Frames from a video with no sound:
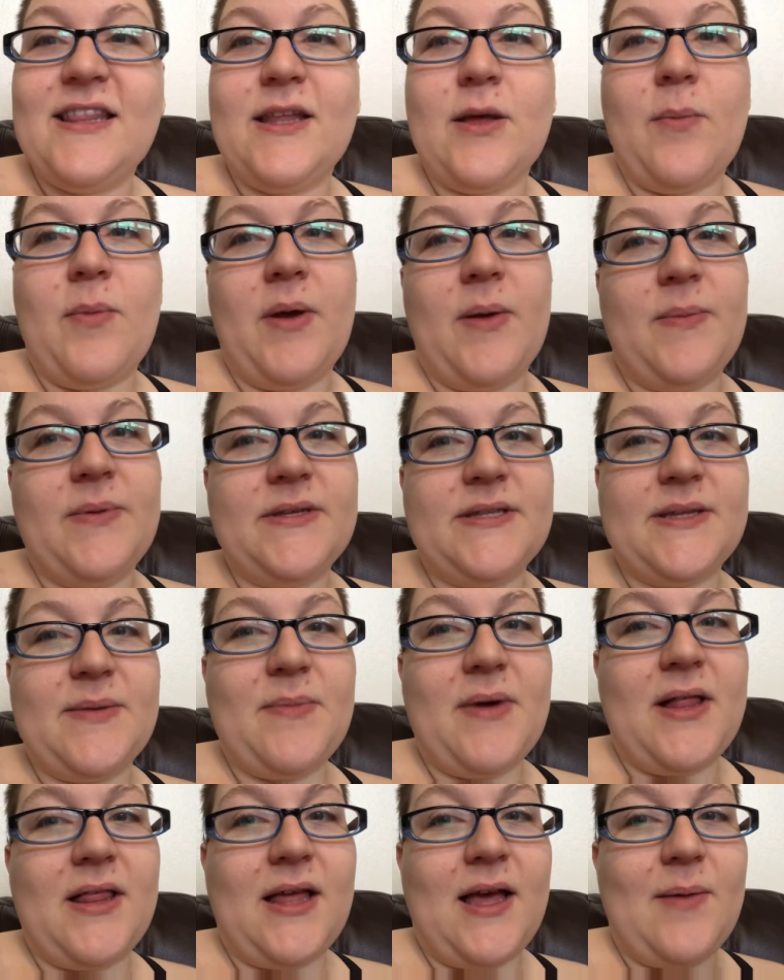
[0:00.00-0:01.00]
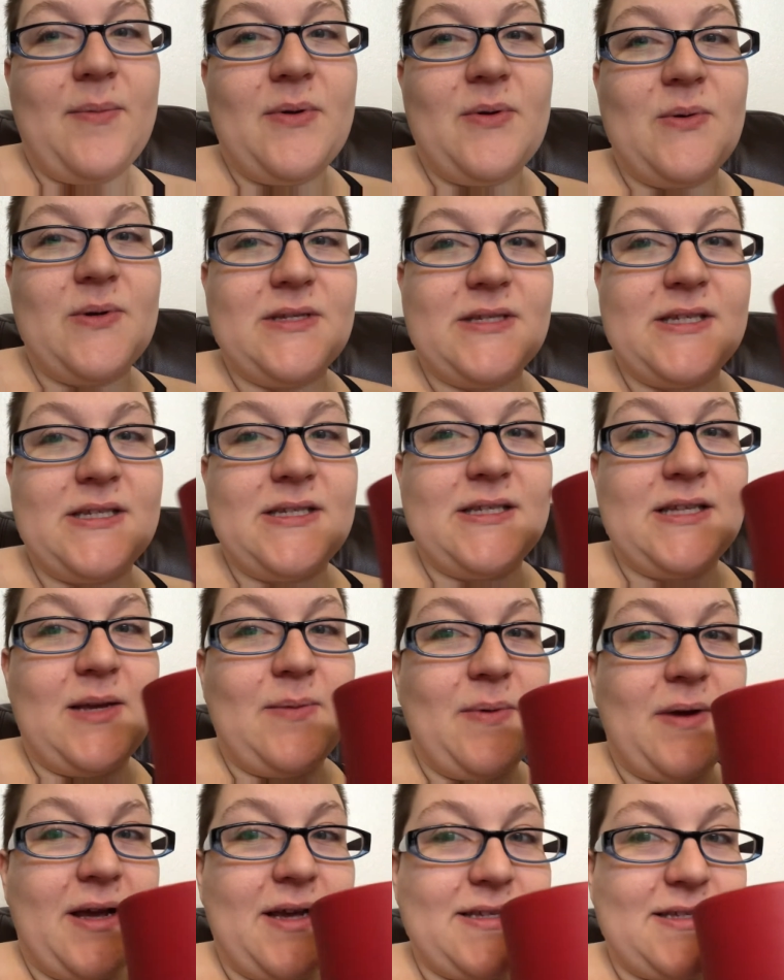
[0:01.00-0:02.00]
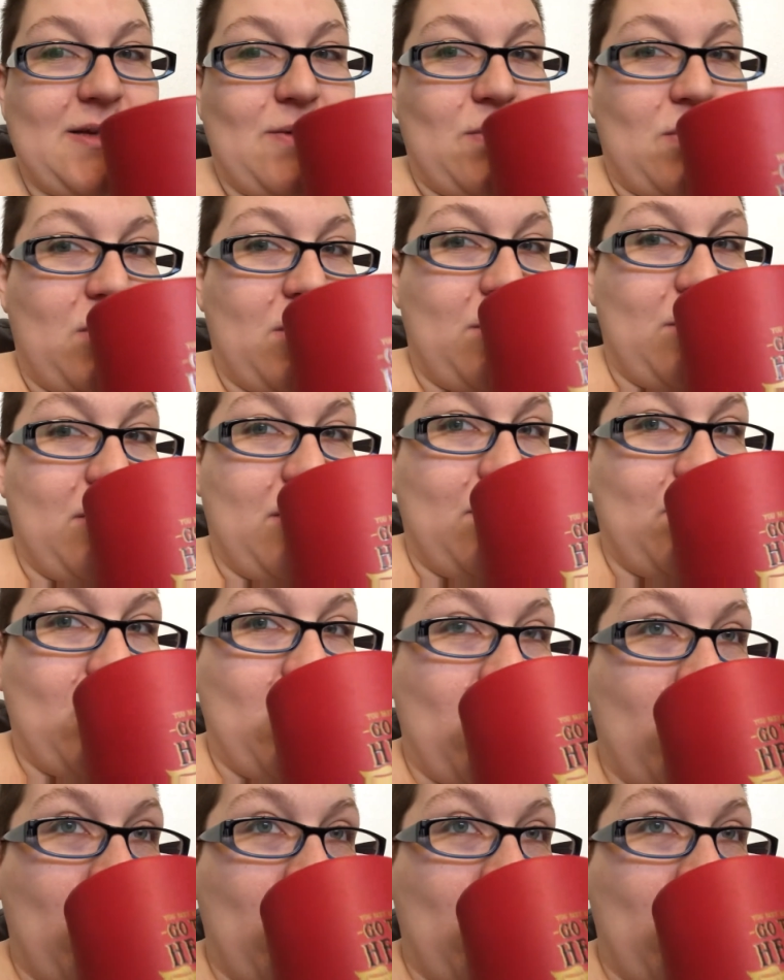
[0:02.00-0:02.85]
The baby's in my lap. He was asleep. I guess I woke him up.